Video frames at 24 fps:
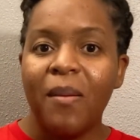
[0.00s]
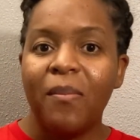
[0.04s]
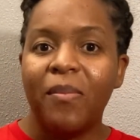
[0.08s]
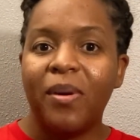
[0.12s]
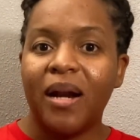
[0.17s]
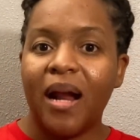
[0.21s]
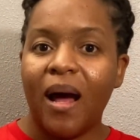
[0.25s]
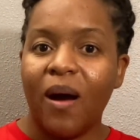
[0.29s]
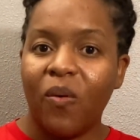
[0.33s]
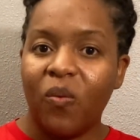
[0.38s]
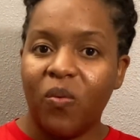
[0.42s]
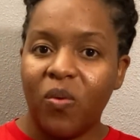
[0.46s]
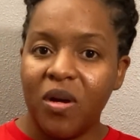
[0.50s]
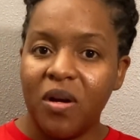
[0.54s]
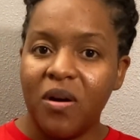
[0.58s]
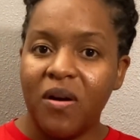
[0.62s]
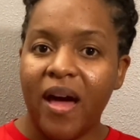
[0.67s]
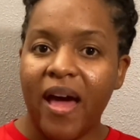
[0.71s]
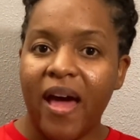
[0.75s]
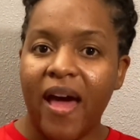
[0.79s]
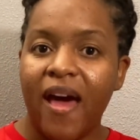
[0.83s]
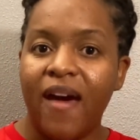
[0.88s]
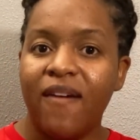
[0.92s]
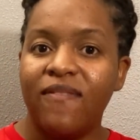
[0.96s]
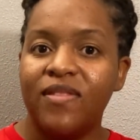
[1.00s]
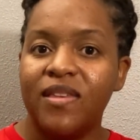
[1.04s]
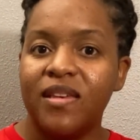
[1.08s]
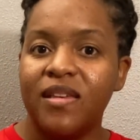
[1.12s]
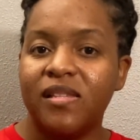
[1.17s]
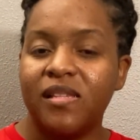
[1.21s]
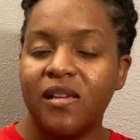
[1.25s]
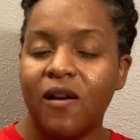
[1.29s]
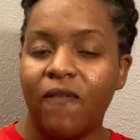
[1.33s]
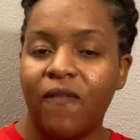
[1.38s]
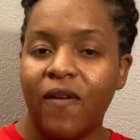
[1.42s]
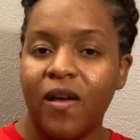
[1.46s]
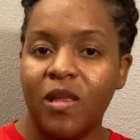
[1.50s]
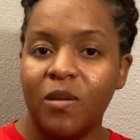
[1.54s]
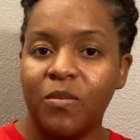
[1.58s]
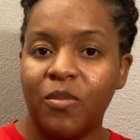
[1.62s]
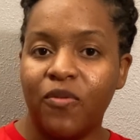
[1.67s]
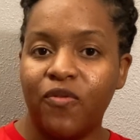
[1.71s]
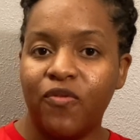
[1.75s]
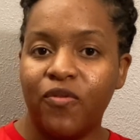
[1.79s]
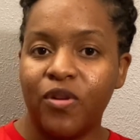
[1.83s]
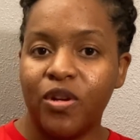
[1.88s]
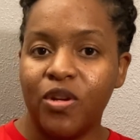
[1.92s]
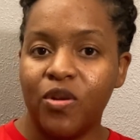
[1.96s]
but I will have these available
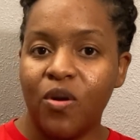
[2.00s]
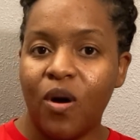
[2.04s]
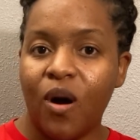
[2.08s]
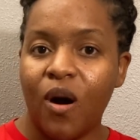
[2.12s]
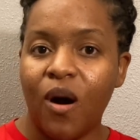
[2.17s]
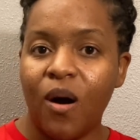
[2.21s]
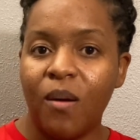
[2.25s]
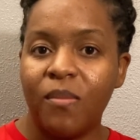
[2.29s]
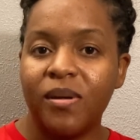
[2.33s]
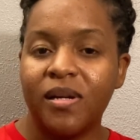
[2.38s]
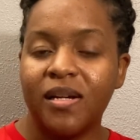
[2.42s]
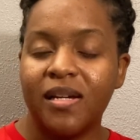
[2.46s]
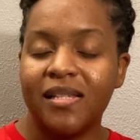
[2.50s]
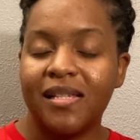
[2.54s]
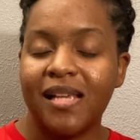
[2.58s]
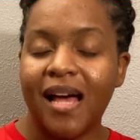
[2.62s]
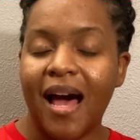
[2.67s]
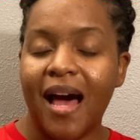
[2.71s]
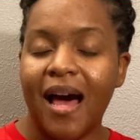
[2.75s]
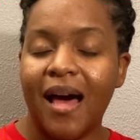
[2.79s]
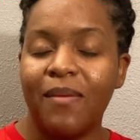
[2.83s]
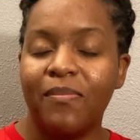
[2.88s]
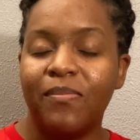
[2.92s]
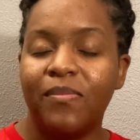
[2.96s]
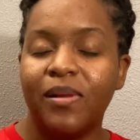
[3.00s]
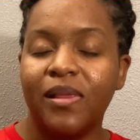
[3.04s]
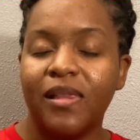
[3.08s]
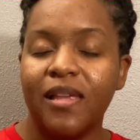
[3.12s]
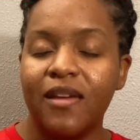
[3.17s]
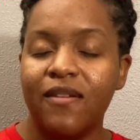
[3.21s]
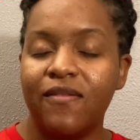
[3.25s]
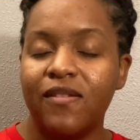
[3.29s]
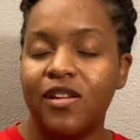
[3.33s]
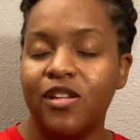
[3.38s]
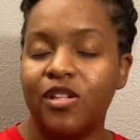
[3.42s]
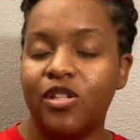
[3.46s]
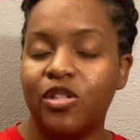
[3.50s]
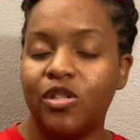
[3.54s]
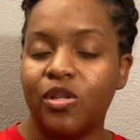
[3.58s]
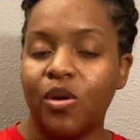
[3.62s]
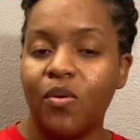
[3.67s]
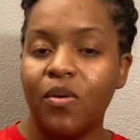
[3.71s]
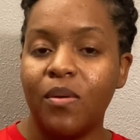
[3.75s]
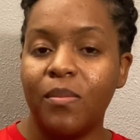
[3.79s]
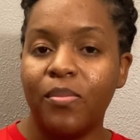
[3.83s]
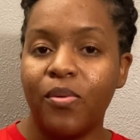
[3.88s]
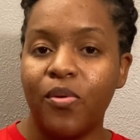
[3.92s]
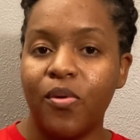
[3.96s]
for you all because I believe it's
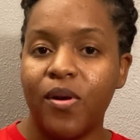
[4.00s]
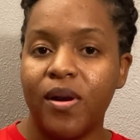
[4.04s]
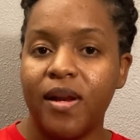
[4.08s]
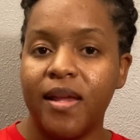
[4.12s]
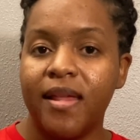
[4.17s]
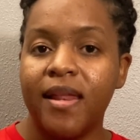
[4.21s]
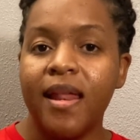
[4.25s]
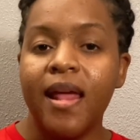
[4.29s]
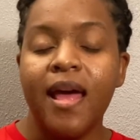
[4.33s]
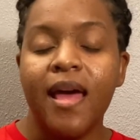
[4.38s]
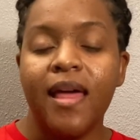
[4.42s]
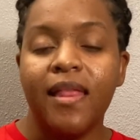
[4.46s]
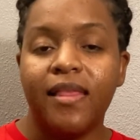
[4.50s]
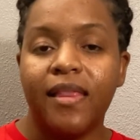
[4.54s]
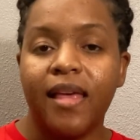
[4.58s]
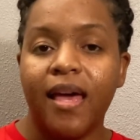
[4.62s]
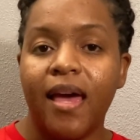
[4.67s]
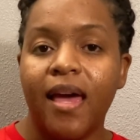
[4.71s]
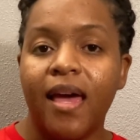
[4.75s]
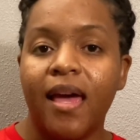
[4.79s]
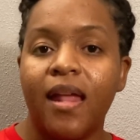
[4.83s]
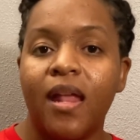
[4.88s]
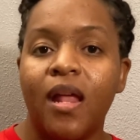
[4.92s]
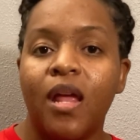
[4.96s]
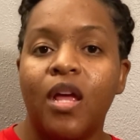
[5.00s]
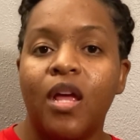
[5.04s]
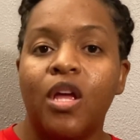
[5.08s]
so important that